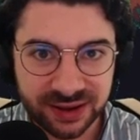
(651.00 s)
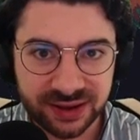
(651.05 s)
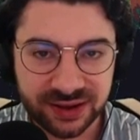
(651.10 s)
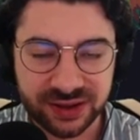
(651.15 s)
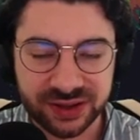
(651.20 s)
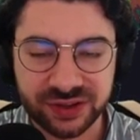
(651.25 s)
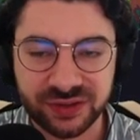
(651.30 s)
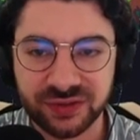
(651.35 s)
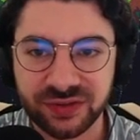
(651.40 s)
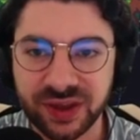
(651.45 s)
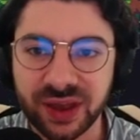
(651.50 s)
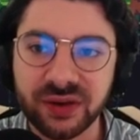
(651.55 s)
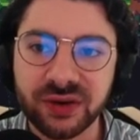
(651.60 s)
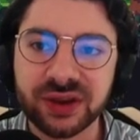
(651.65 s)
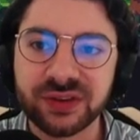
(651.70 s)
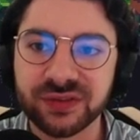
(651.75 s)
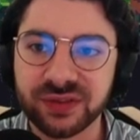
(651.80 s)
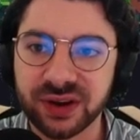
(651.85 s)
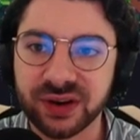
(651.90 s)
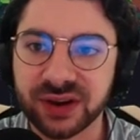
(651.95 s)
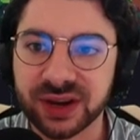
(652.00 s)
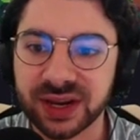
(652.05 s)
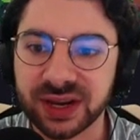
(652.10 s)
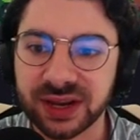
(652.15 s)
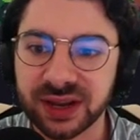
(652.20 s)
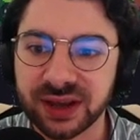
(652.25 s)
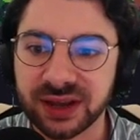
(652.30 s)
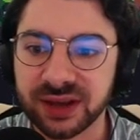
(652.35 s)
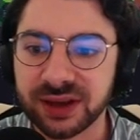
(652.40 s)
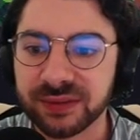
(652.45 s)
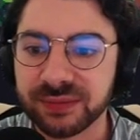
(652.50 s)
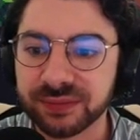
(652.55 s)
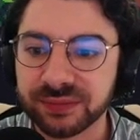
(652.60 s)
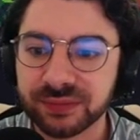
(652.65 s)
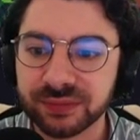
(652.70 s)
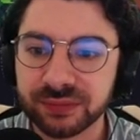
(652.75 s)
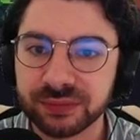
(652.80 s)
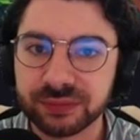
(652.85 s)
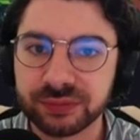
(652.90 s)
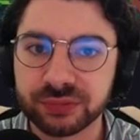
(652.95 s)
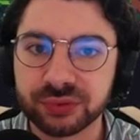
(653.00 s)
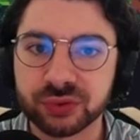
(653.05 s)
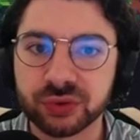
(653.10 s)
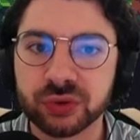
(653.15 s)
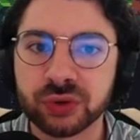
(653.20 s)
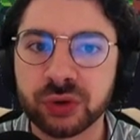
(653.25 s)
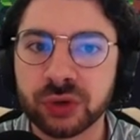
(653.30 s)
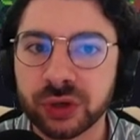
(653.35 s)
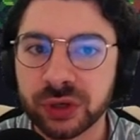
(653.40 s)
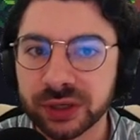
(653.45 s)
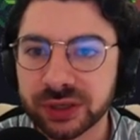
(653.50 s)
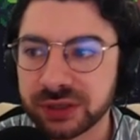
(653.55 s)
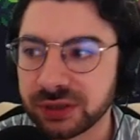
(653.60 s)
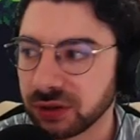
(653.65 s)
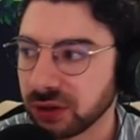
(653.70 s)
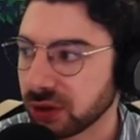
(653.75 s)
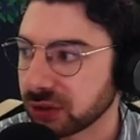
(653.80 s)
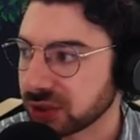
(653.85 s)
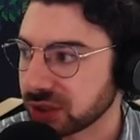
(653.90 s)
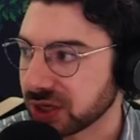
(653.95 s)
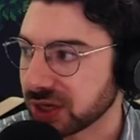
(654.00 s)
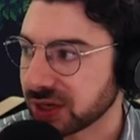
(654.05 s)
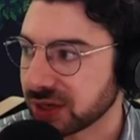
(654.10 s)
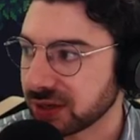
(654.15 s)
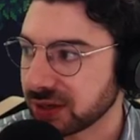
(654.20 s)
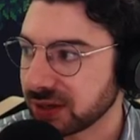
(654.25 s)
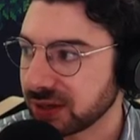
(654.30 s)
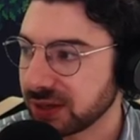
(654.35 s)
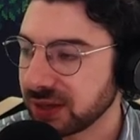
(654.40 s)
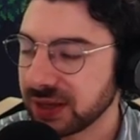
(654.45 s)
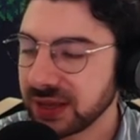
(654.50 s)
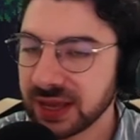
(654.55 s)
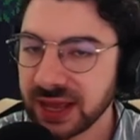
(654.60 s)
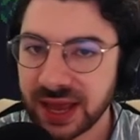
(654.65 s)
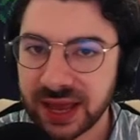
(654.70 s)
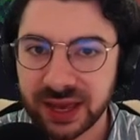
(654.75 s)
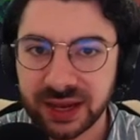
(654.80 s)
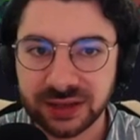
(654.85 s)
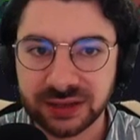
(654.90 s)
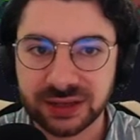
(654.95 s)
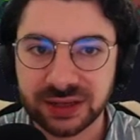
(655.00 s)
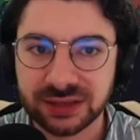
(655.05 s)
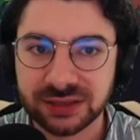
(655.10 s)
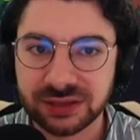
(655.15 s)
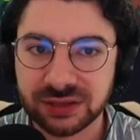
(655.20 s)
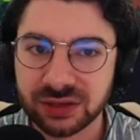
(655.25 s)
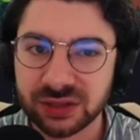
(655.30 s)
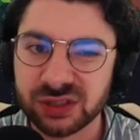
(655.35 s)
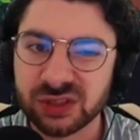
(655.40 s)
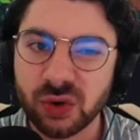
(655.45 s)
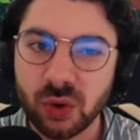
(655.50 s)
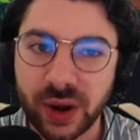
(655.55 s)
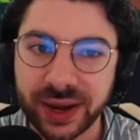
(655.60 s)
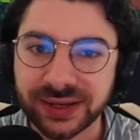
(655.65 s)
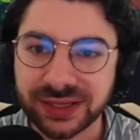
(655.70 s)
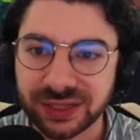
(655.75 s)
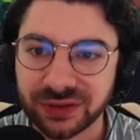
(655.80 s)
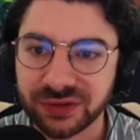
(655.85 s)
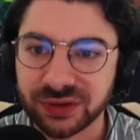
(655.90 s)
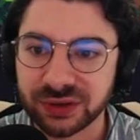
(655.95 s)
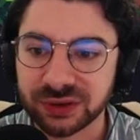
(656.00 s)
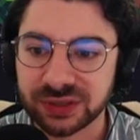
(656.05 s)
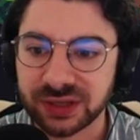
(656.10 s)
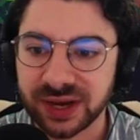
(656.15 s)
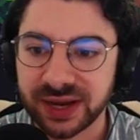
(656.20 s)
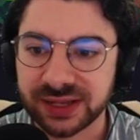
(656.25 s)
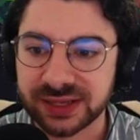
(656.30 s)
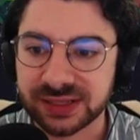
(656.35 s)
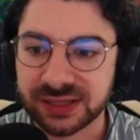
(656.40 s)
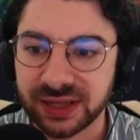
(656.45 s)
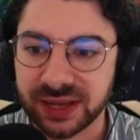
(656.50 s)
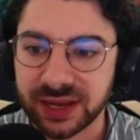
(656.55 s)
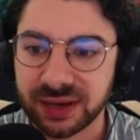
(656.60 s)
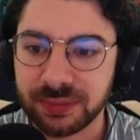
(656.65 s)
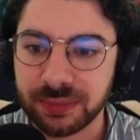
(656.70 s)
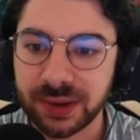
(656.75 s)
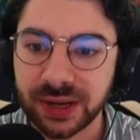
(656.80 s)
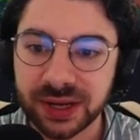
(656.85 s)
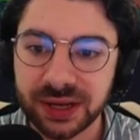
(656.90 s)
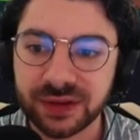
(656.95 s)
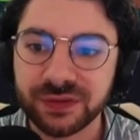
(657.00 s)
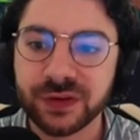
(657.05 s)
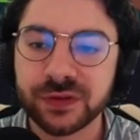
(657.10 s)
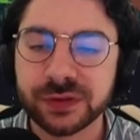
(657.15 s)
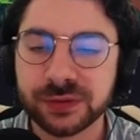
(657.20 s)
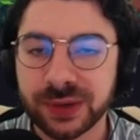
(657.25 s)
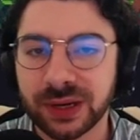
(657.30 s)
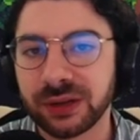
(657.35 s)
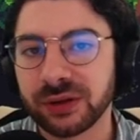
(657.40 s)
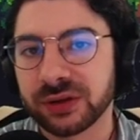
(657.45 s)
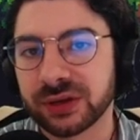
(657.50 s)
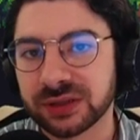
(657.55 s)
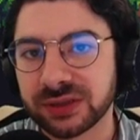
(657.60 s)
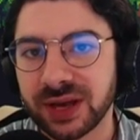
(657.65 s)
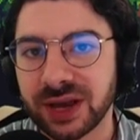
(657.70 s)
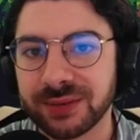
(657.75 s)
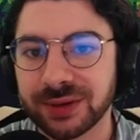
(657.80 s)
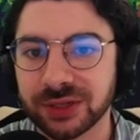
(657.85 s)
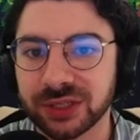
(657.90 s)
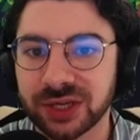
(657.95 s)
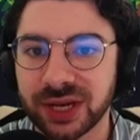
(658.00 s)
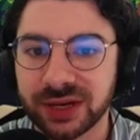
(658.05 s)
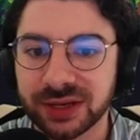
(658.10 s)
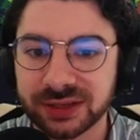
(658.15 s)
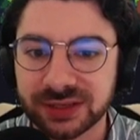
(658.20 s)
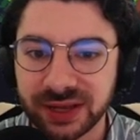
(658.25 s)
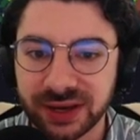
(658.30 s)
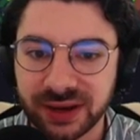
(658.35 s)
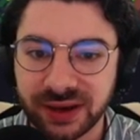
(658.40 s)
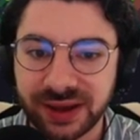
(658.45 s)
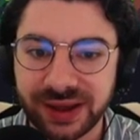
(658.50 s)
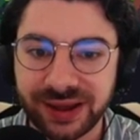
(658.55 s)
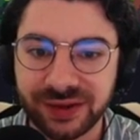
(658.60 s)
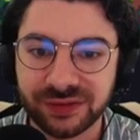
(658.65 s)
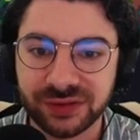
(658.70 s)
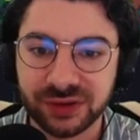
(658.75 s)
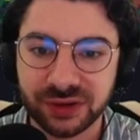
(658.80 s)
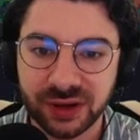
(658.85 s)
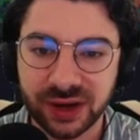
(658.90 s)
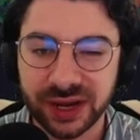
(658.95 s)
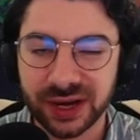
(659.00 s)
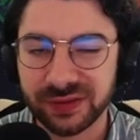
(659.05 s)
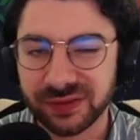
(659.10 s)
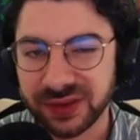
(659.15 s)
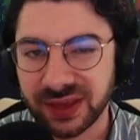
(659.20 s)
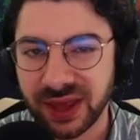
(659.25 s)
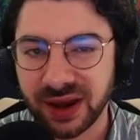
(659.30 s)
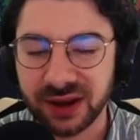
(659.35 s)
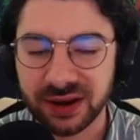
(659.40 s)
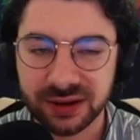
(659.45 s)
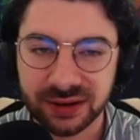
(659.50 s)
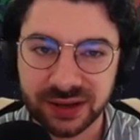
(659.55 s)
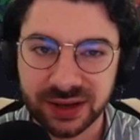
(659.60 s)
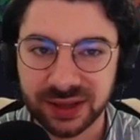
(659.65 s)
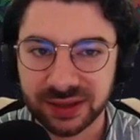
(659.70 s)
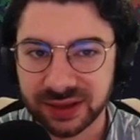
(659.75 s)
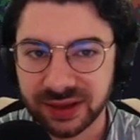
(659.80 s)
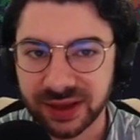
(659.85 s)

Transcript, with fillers: It's very, very um, broad logic, and it's, it's quite difficult to isolate. But if you've spent a lot of time in shaders like I have, you kind of get it, get the